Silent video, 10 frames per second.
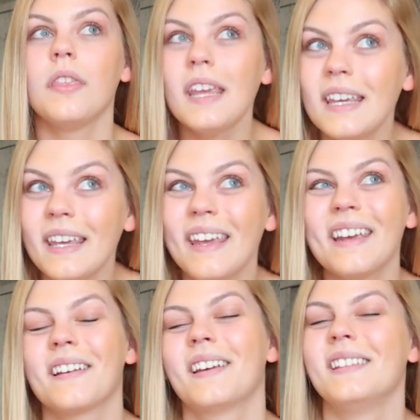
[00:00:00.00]

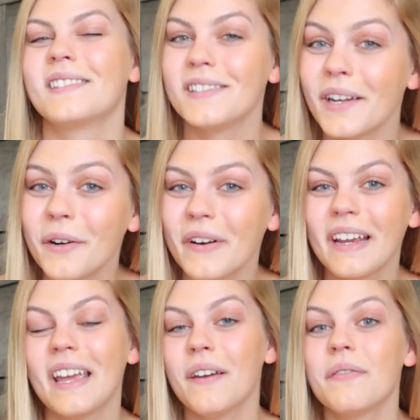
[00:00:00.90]
thinking,
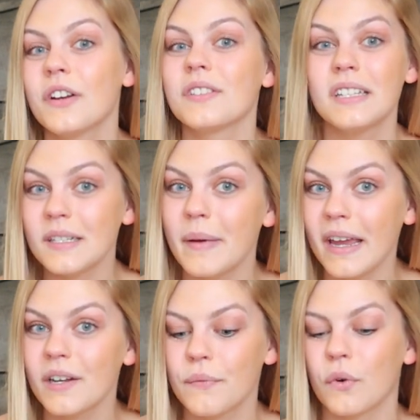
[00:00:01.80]
considering if there's a
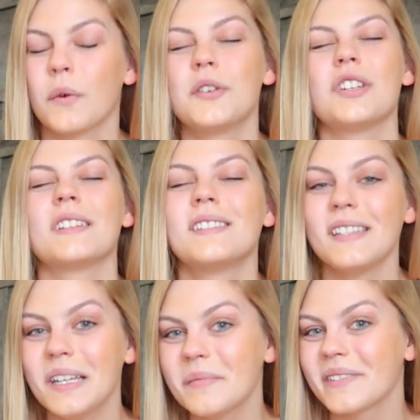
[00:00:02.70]
demand for it, which it
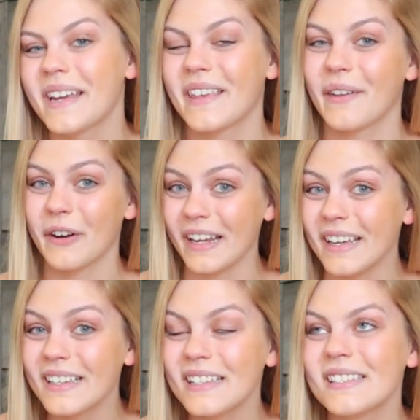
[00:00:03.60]
seems like there
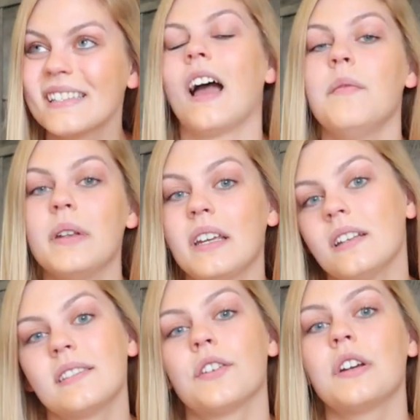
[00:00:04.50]
is, I've been
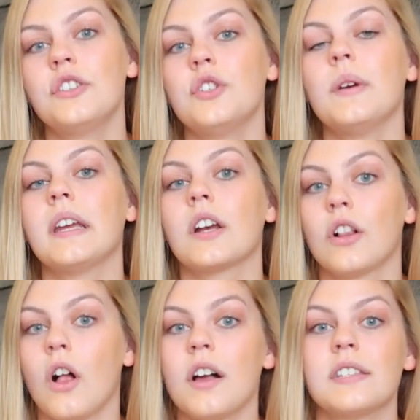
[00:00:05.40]
considering doing
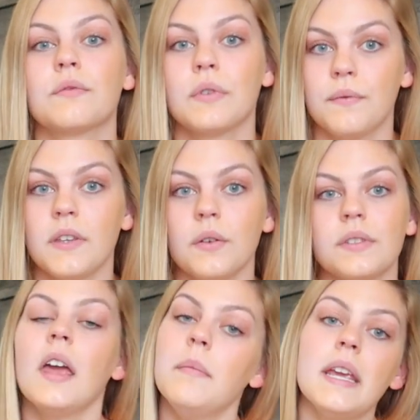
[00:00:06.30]
closet
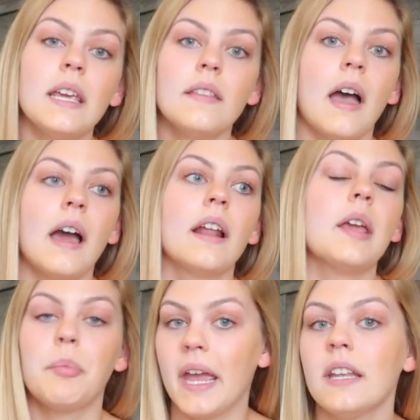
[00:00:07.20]
reviews and making that
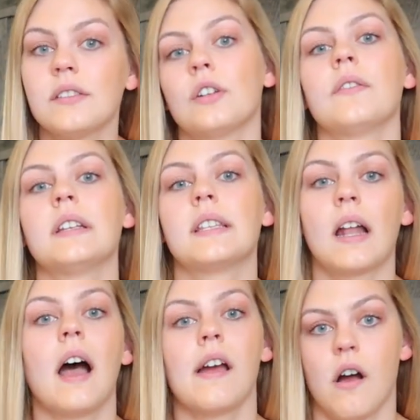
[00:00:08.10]
a paid service
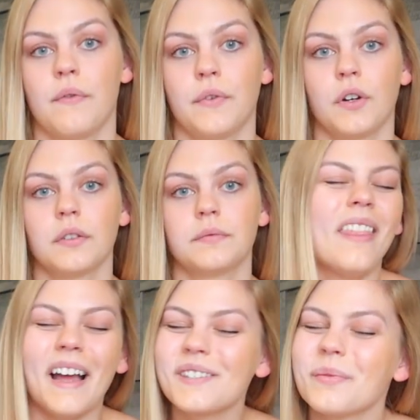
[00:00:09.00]
that I offer.
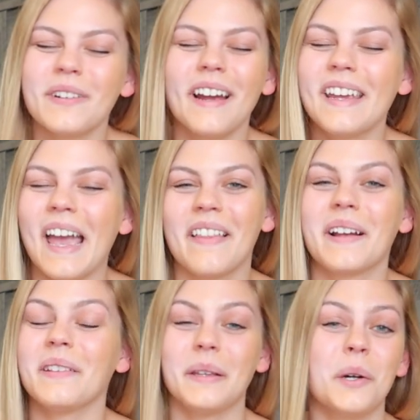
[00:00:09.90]
That's where I get
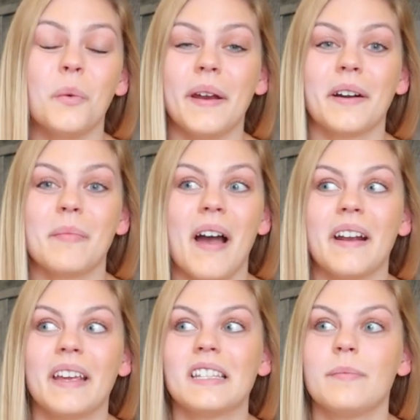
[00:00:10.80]
like a little weird
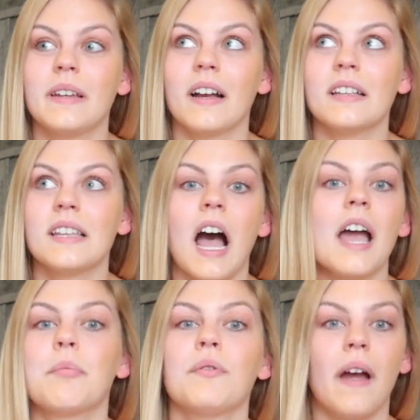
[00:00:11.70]
about it is because
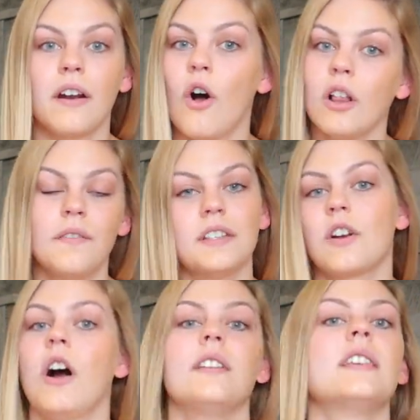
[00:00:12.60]
I provide all of this
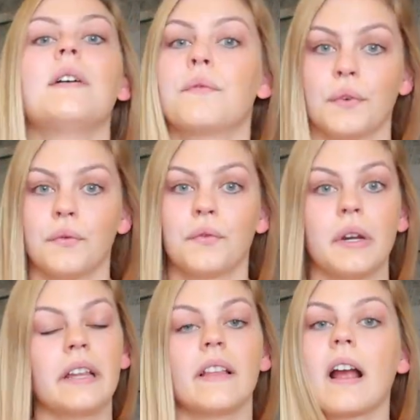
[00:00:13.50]
content for
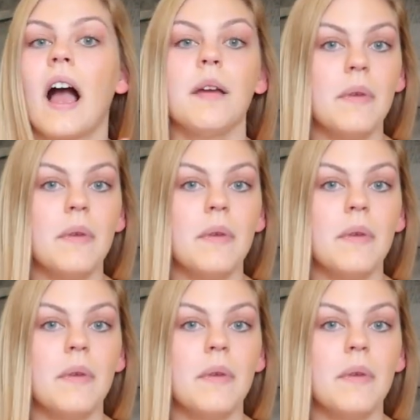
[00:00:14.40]
free. Like I